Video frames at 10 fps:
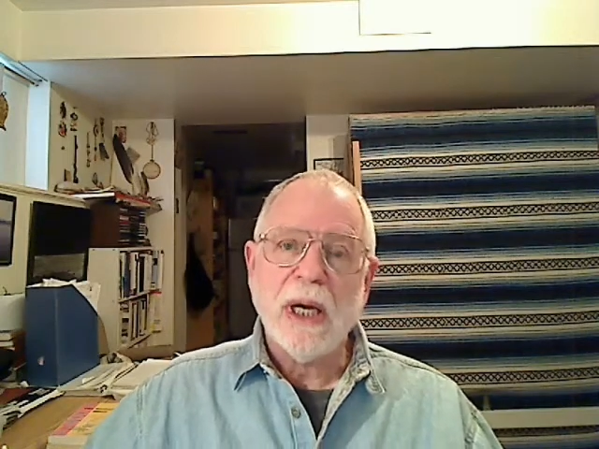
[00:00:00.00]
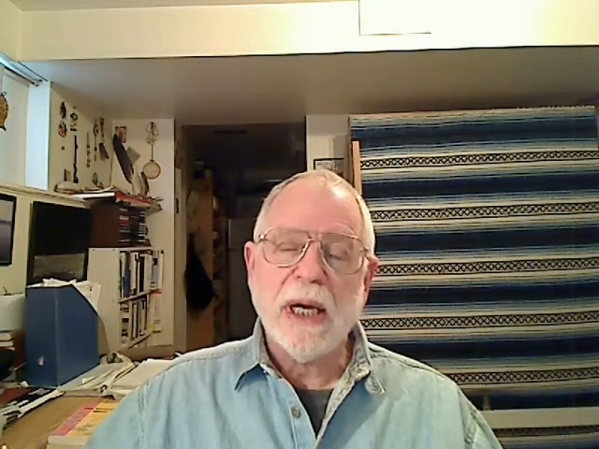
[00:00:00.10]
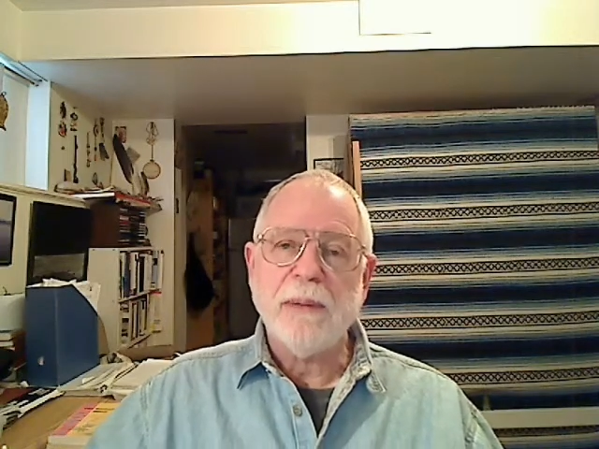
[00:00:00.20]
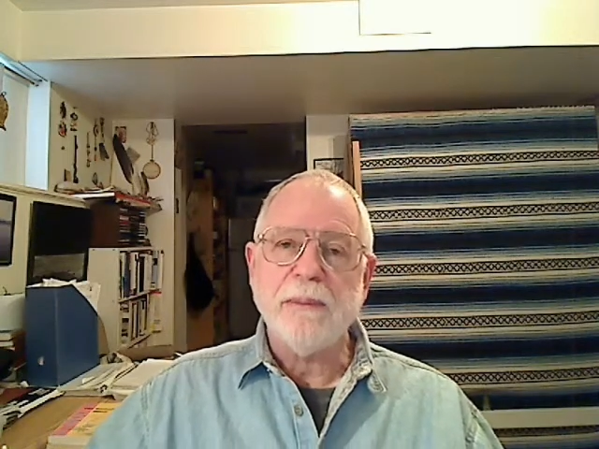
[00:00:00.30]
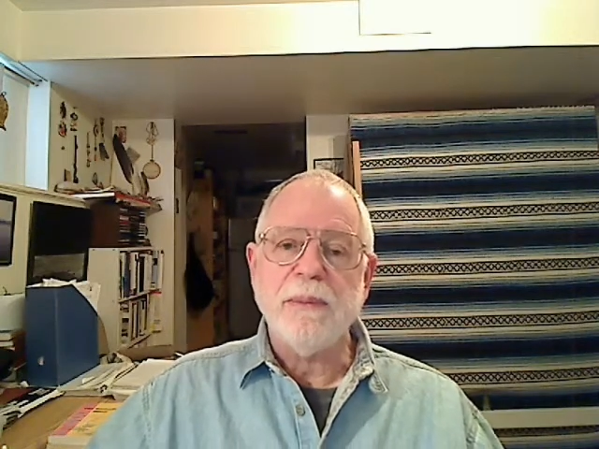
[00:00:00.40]

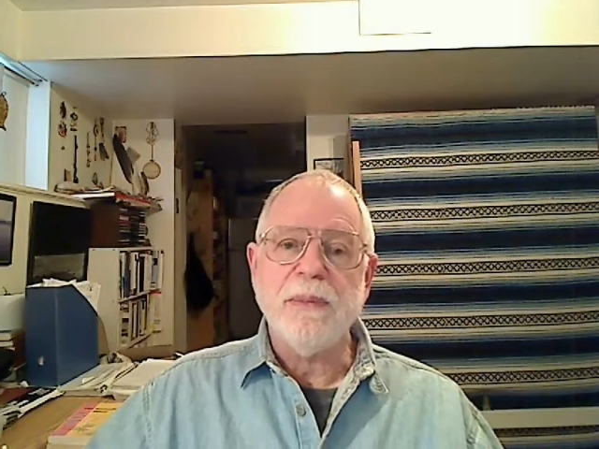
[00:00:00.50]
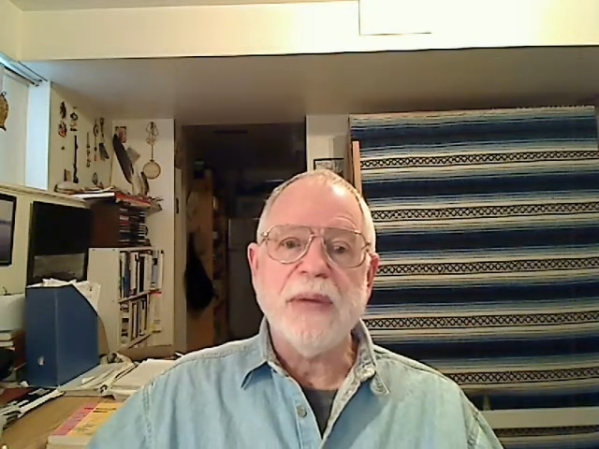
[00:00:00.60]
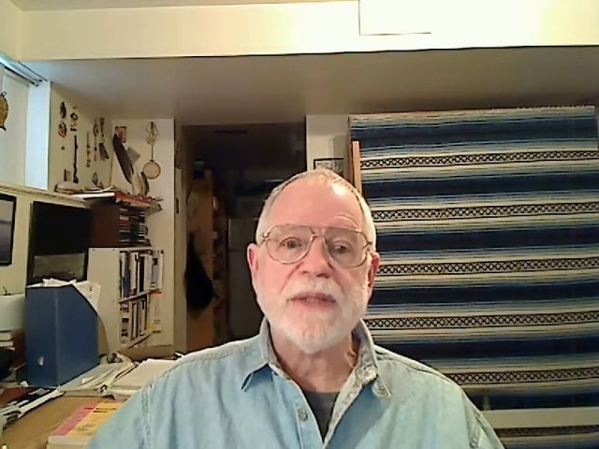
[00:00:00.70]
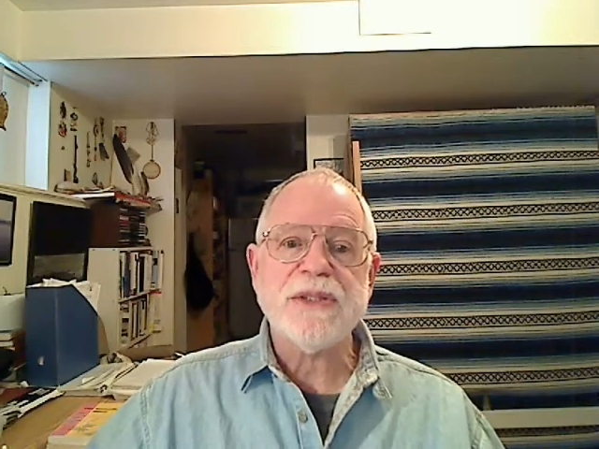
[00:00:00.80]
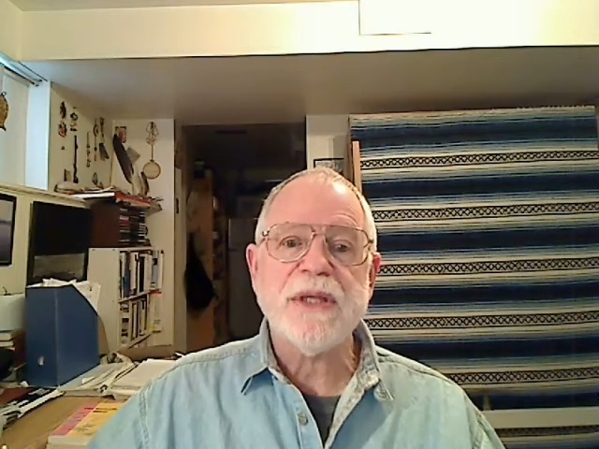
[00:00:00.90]

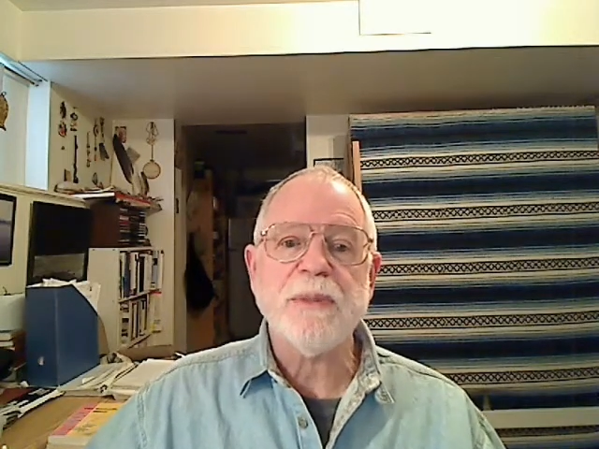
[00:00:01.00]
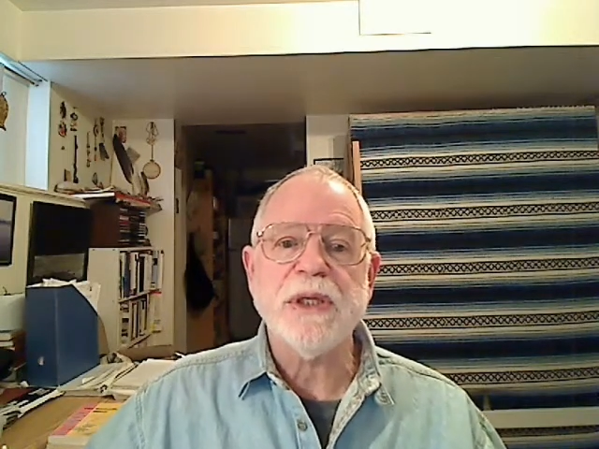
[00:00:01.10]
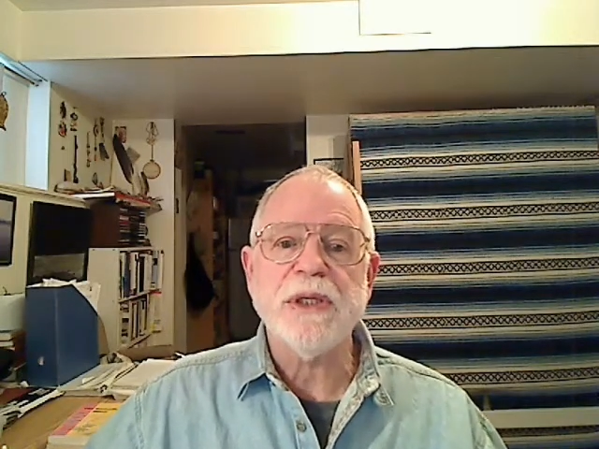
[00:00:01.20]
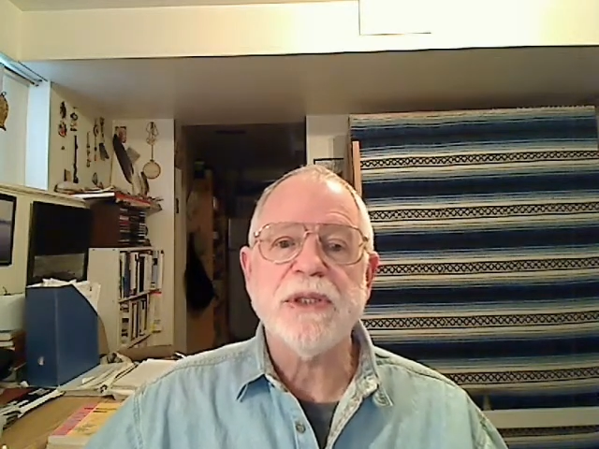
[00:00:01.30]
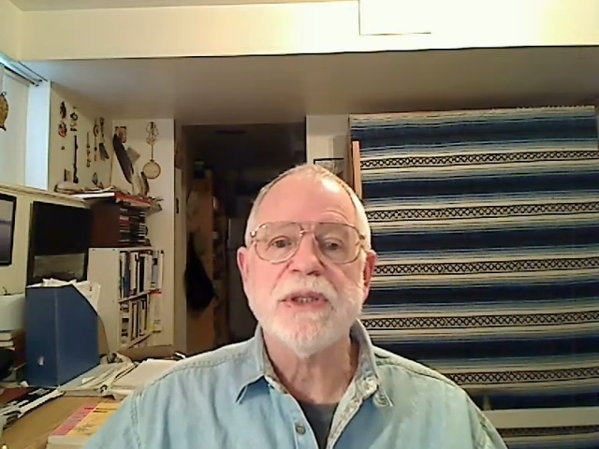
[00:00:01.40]
that's
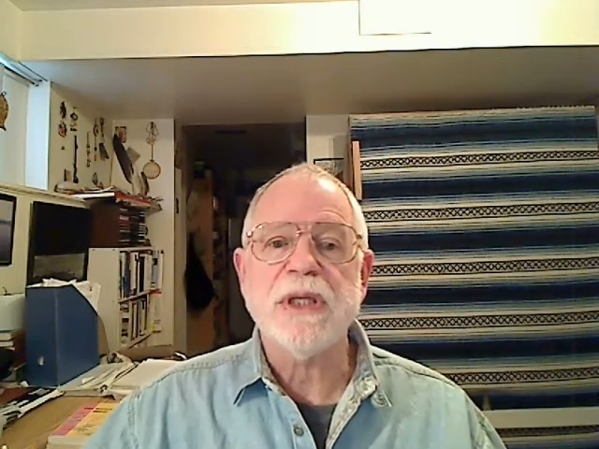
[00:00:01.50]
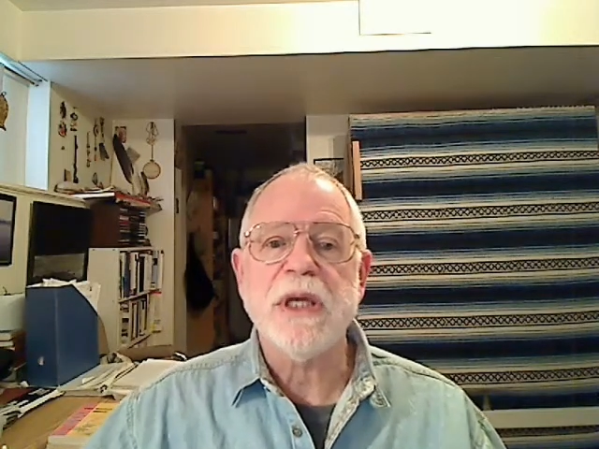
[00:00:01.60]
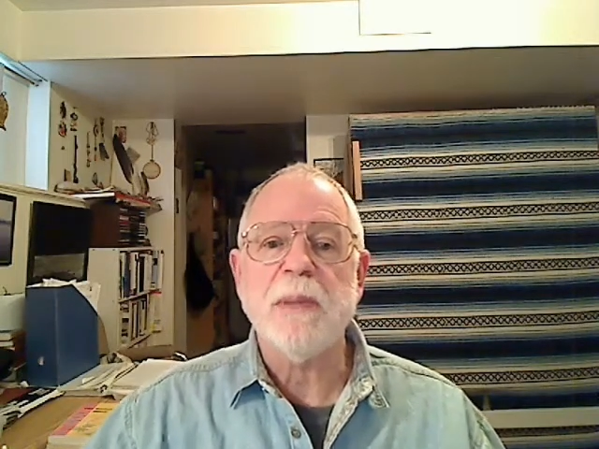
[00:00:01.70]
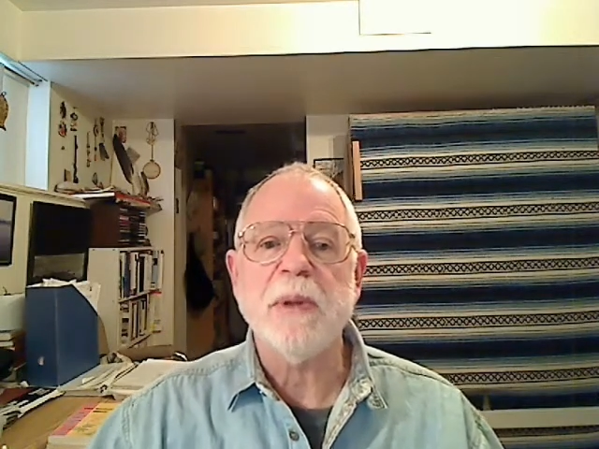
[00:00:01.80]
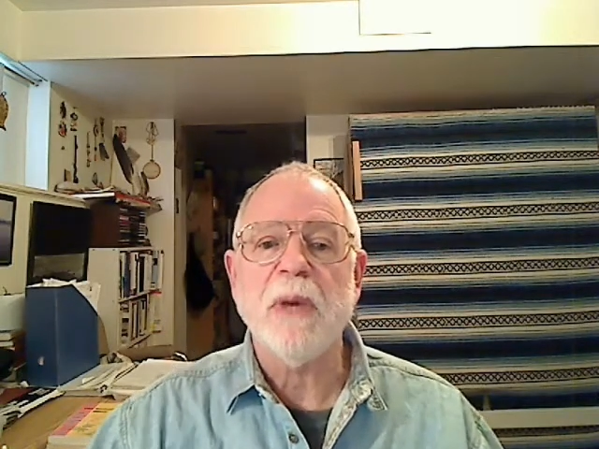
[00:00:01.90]
something to just
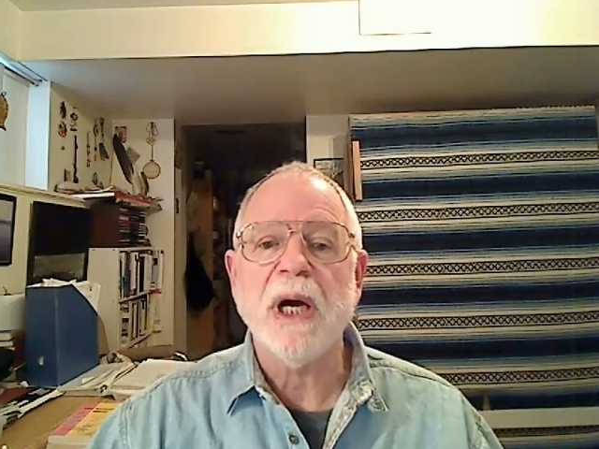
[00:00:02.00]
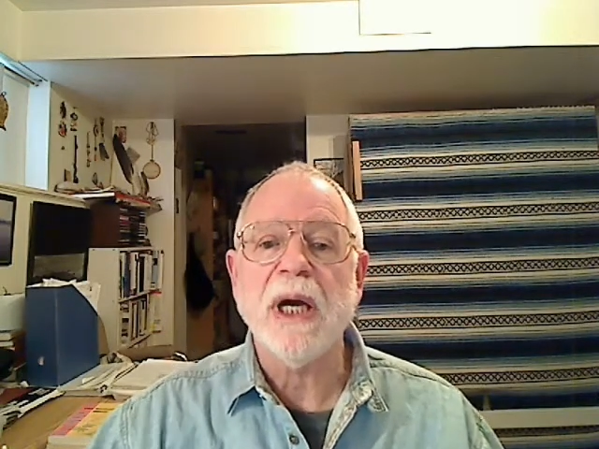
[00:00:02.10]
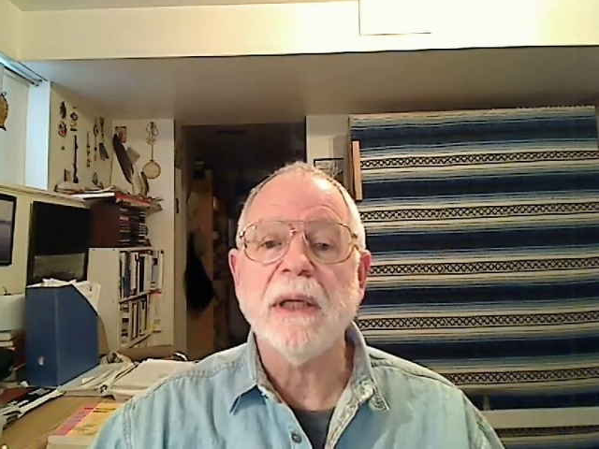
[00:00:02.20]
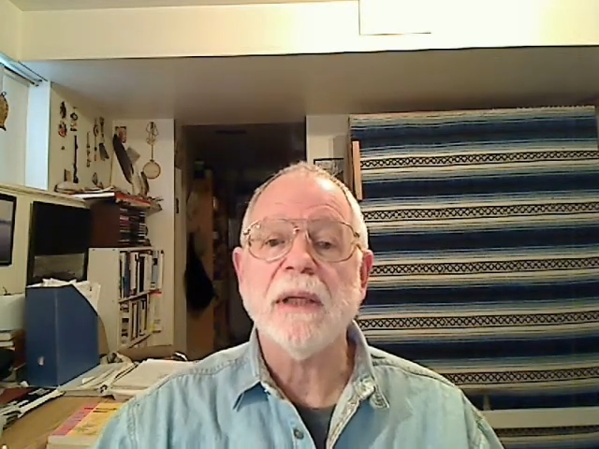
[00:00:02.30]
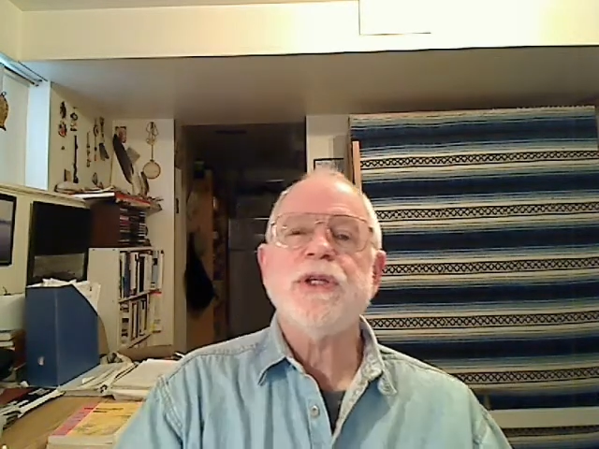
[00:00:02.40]
keep in
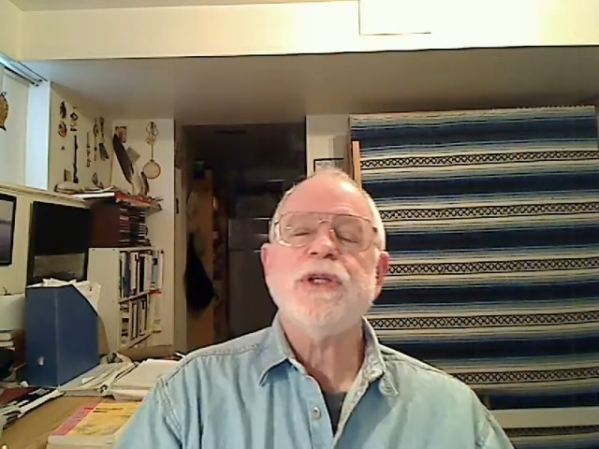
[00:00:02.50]
mind.